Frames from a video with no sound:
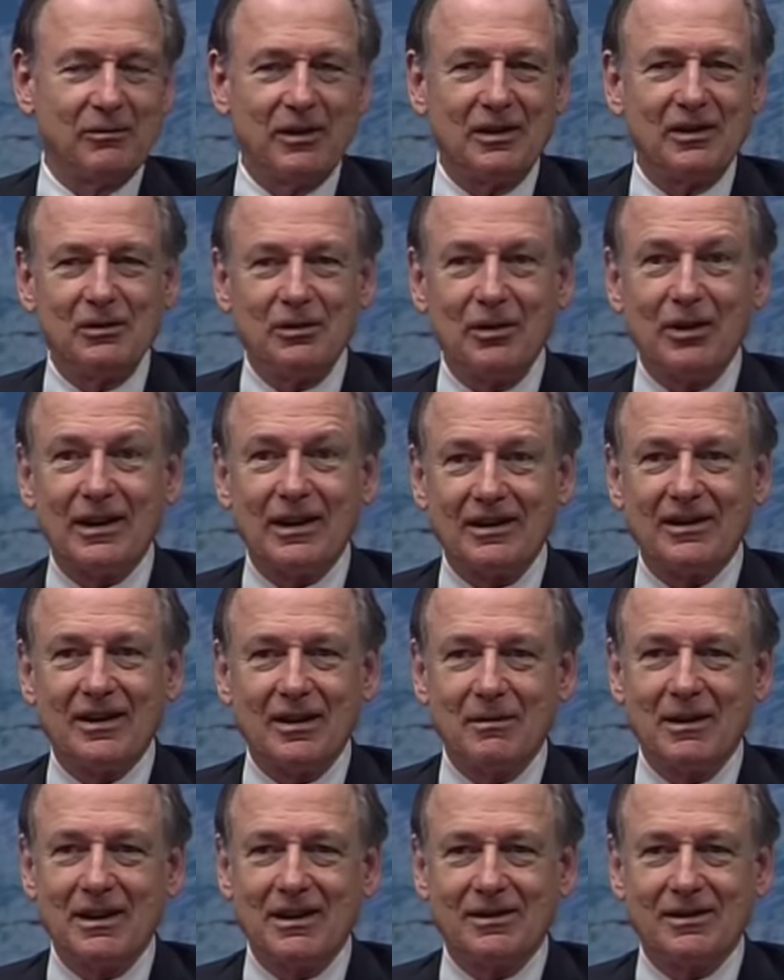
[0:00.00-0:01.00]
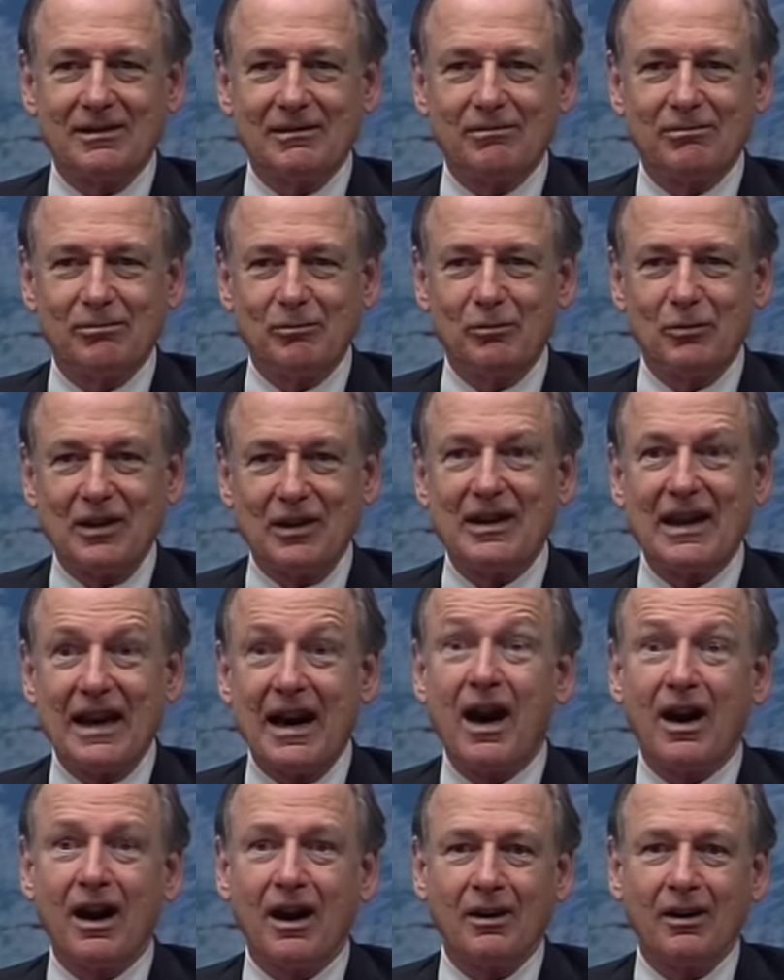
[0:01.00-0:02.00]
when you look at them as what they
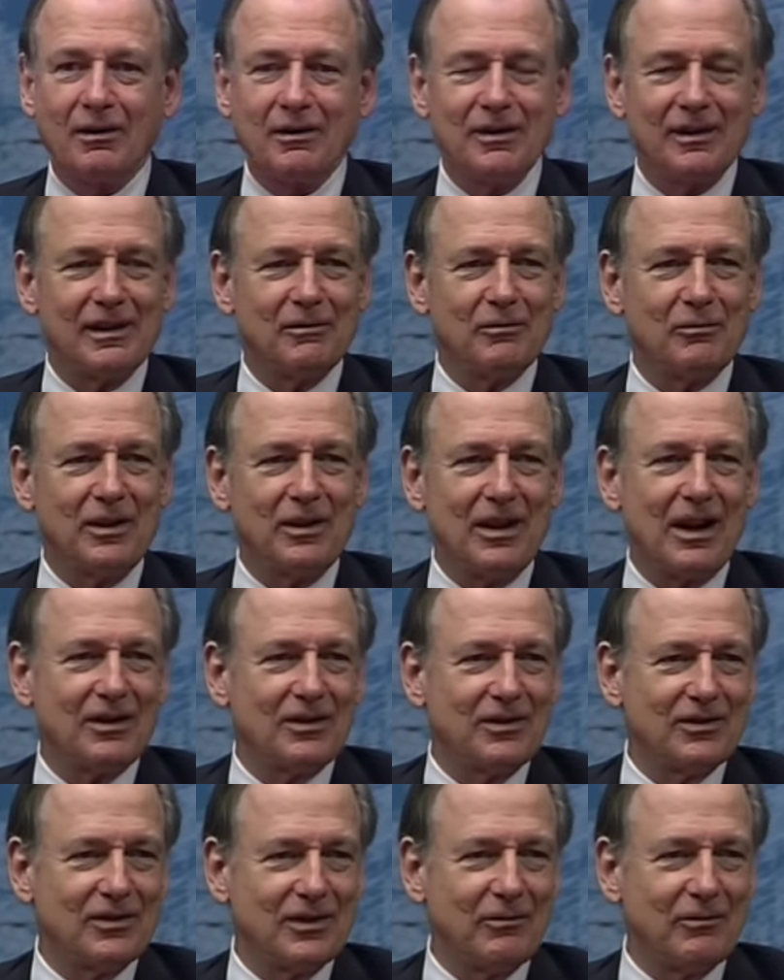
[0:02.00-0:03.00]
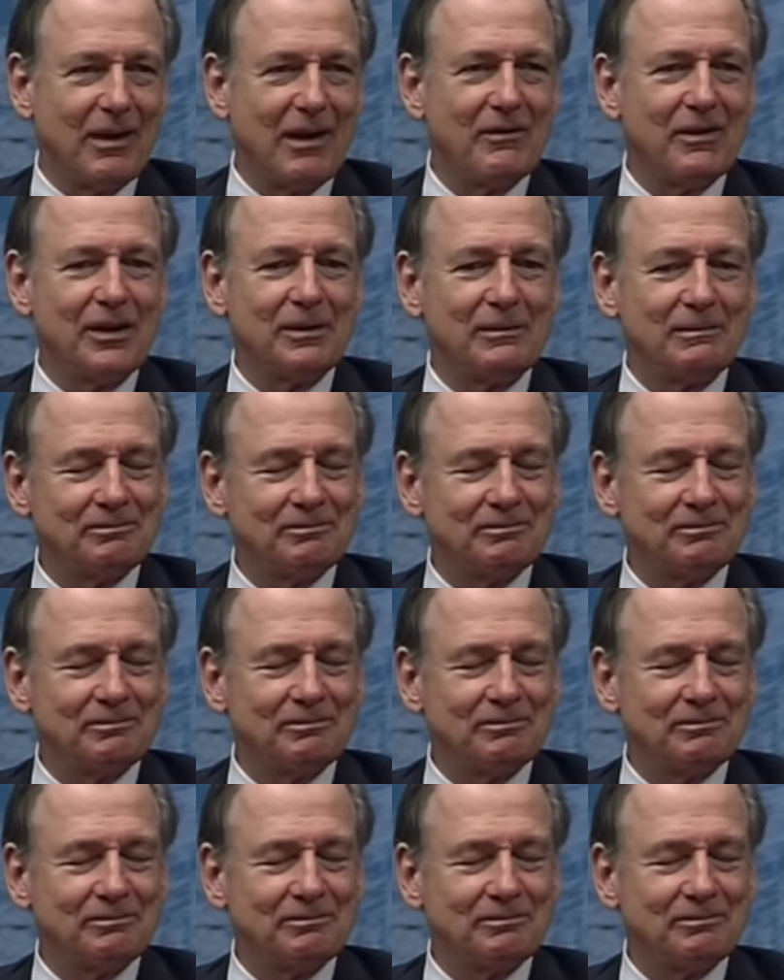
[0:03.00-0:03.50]
are and the reductions in revenue.